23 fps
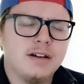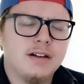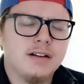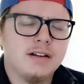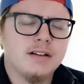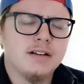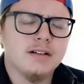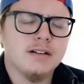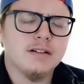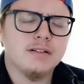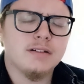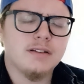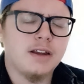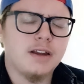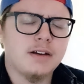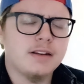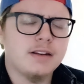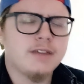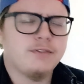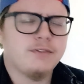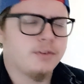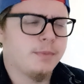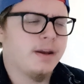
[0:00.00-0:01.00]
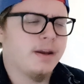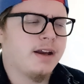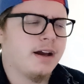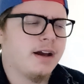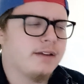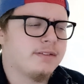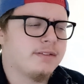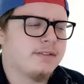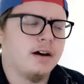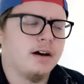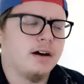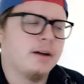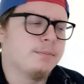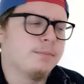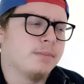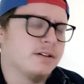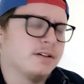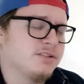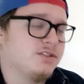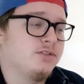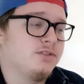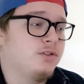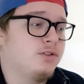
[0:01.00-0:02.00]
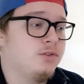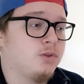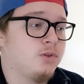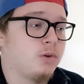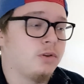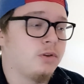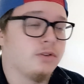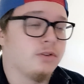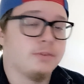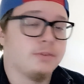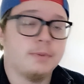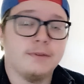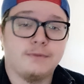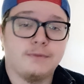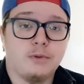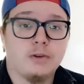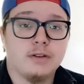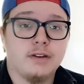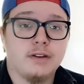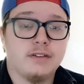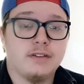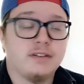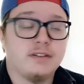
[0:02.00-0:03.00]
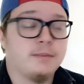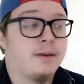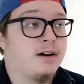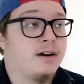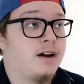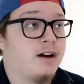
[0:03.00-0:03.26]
Luckily for me, I saw a bunch of tutorials before this about